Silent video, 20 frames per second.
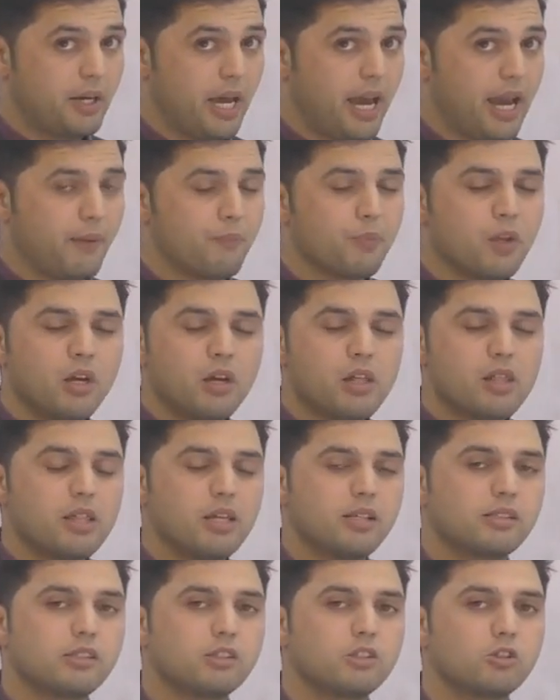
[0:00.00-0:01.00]
Okay,
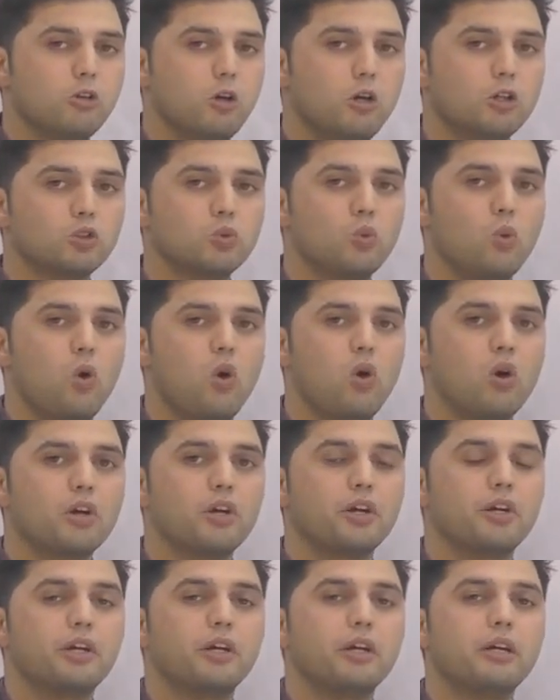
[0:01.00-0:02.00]
this is not
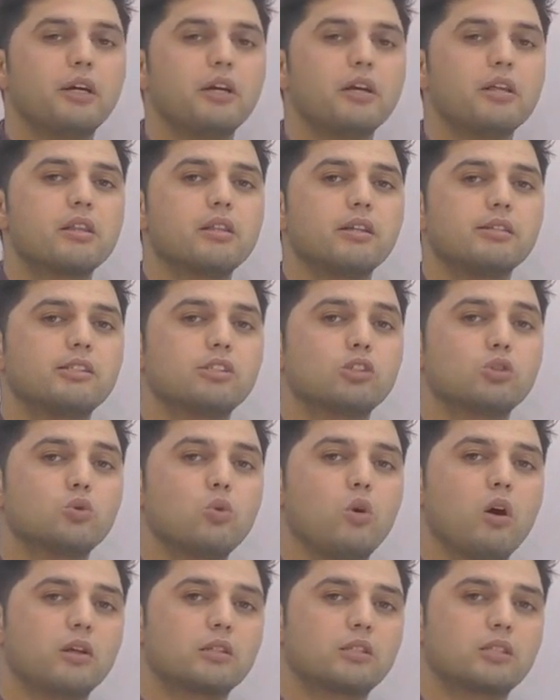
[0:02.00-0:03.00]
walked, this is
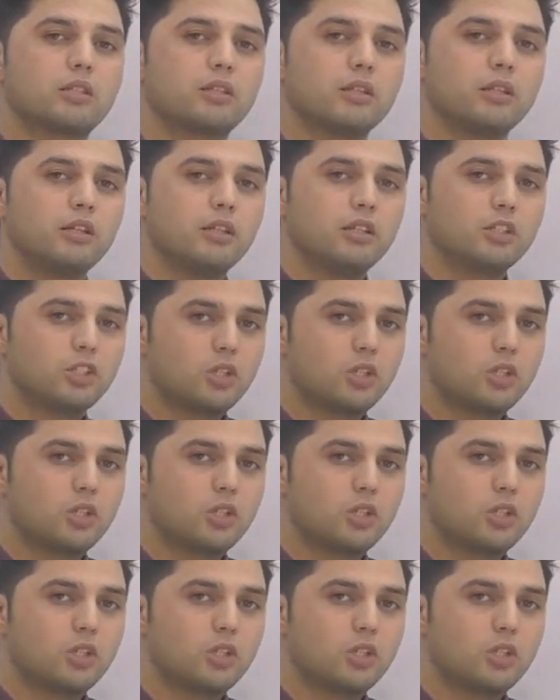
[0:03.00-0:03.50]
walked.